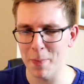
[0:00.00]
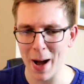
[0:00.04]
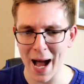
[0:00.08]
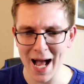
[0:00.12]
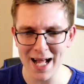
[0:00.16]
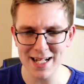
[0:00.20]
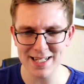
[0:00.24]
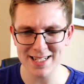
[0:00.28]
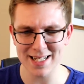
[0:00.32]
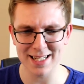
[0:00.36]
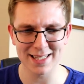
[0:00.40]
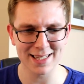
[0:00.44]

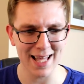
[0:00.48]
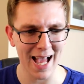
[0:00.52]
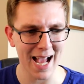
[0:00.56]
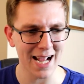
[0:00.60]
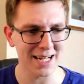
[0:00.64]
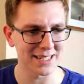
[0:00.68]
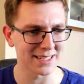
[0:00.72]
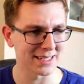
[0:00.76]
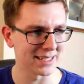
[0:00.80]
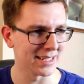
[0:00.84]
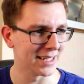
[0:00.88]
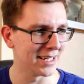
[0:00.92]
bats
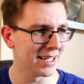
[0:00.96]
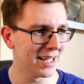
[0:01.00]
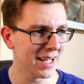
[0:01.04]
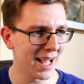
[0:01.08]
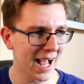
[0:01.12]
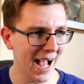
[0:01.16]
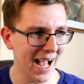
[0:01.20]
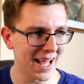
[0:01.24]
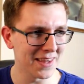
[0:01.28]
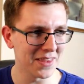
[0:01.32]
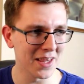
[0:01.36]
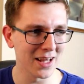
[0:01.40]
attacked her
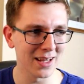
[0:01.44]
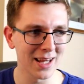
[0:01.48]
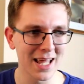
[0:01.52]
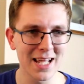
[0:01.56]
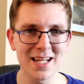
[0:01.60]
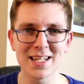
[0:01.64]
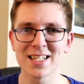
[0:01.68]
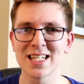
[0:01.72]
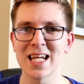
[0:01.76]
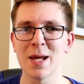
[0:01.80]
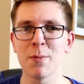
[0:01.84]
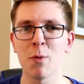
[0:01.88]
and the
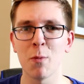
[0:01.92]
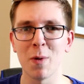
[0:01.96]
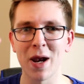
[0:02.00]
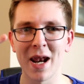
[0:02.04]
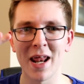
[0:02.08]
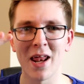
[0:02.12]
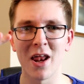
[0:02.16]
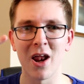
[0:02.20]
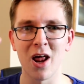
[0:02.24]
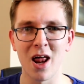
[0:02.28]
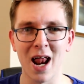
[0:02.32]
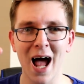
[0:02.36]
lightsaber
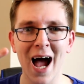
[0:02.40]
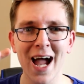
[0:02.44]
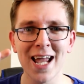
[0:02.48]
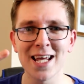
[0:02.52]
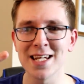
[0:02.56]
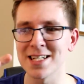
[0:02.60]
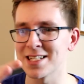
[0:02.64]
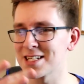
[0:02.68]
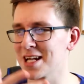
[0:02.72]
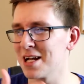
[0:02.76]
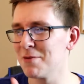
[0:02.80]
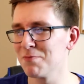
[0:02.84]
went into her
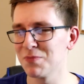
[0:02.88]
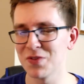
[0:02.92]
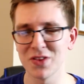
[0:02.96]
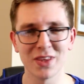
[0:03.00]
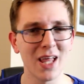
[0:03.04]
eyes,